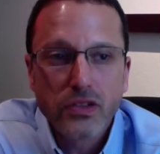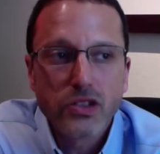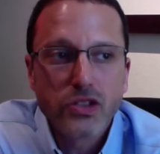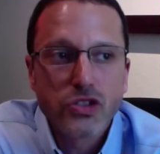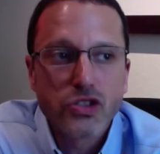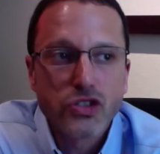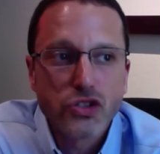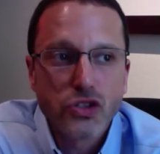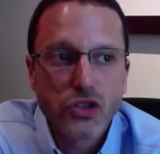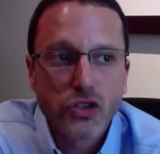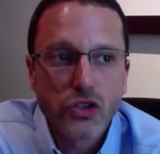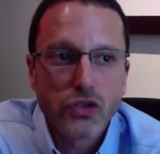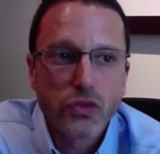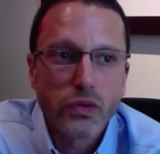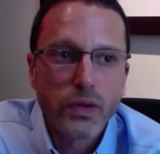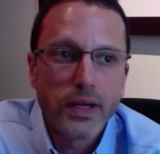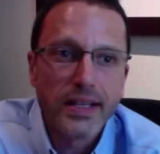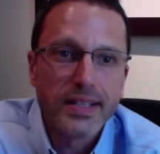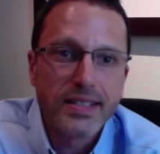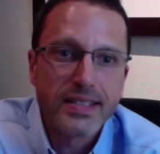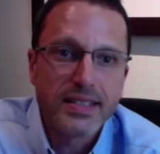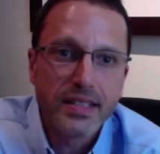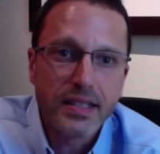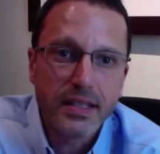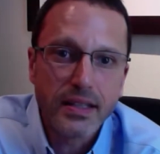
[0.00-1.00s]
concerned when
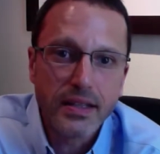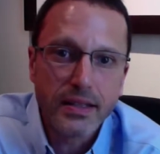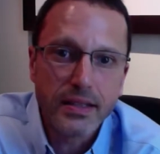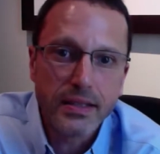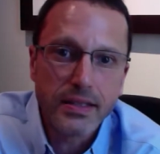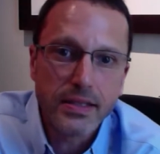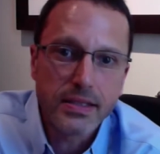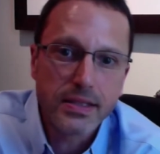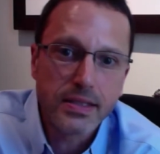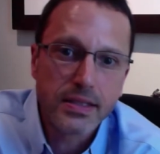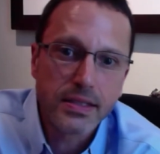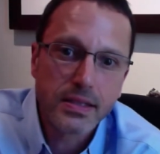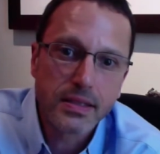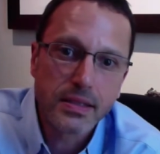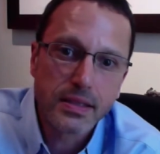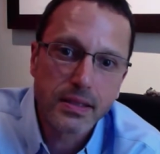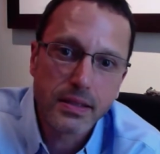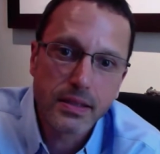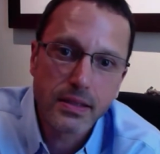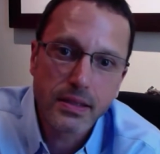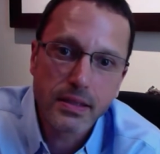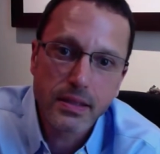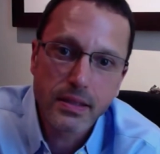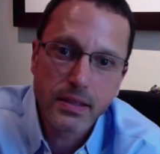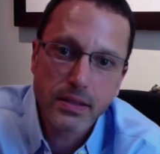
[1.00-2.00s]
I see
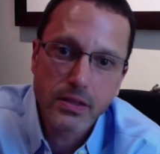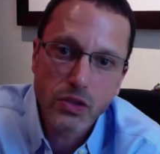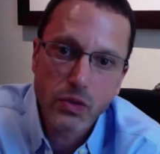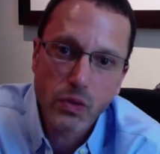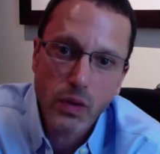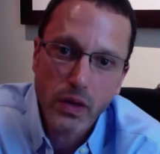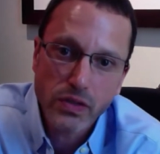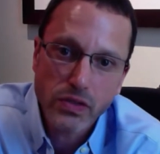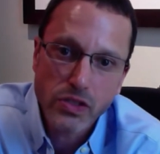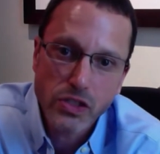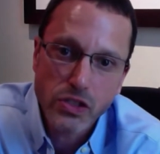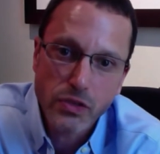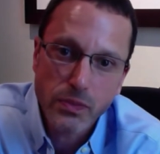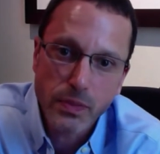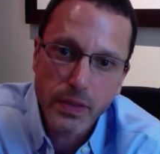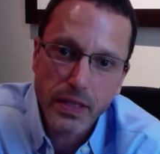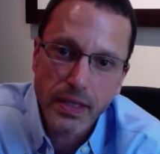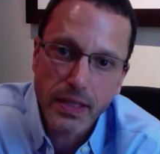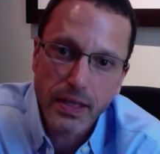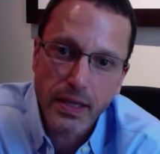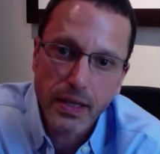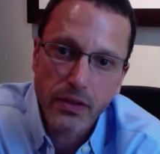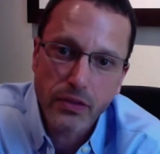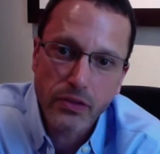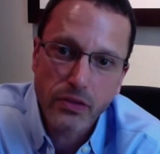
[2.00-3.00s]
these questions
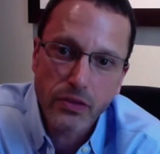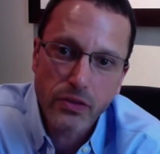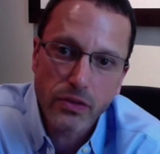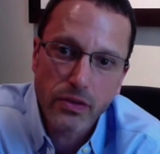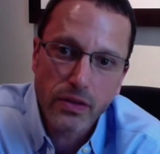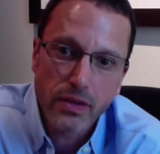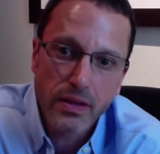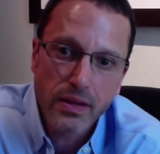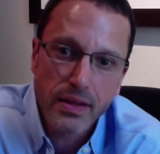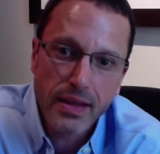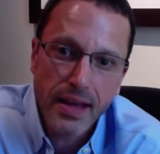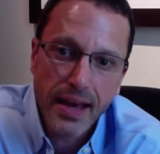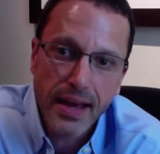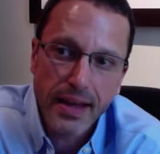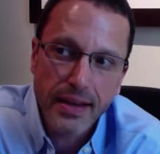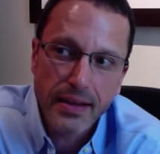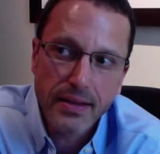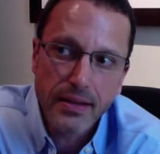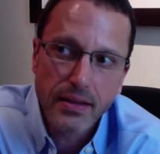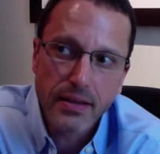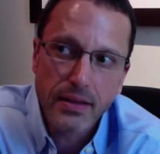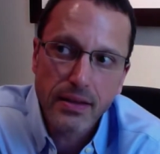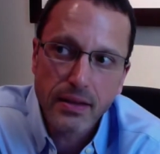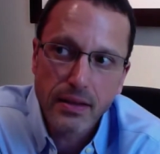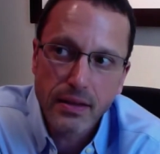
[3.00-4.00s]
being answered
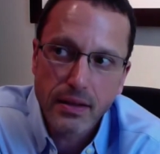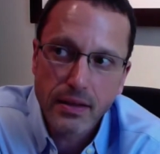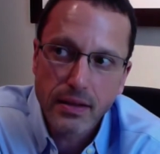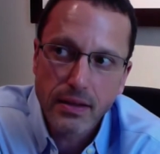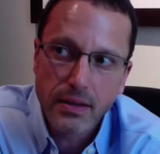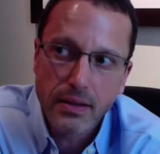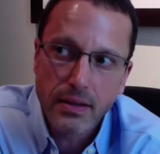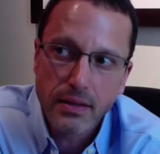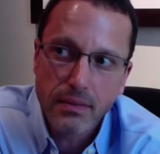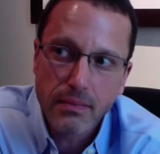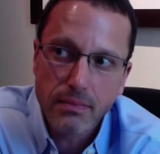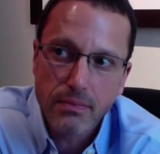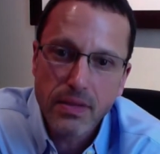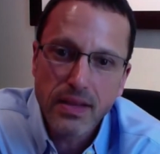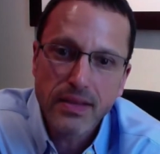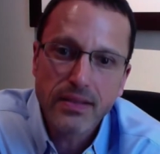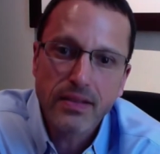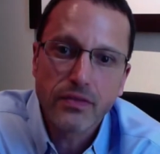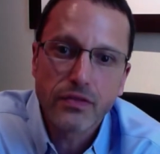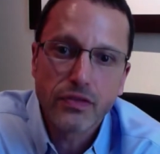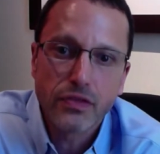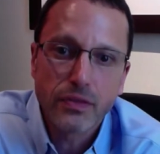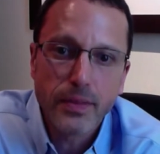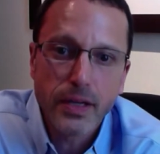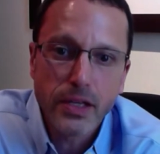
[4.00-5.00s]
that
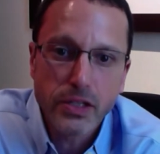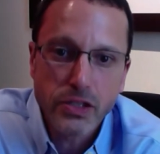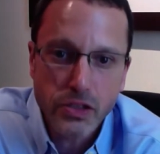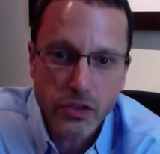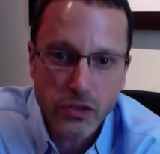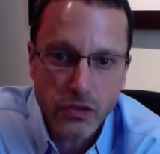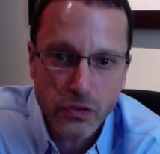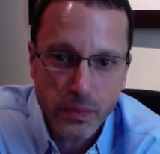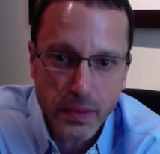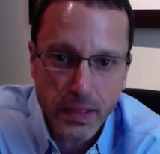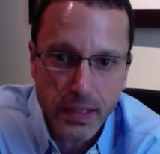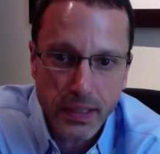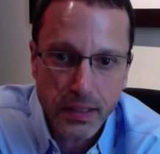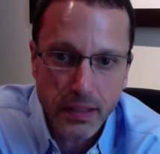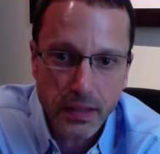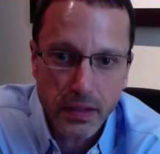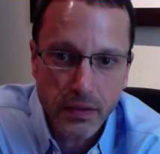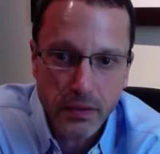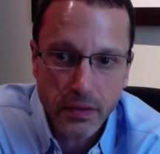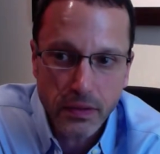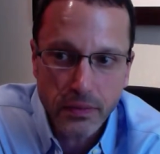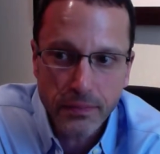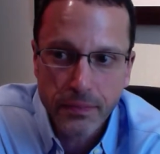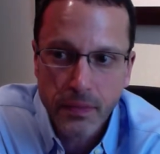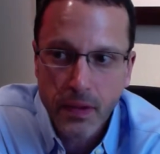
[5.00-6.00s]
misinformation is being
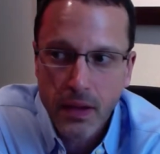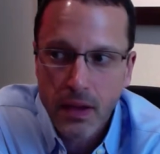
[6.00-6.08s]
given,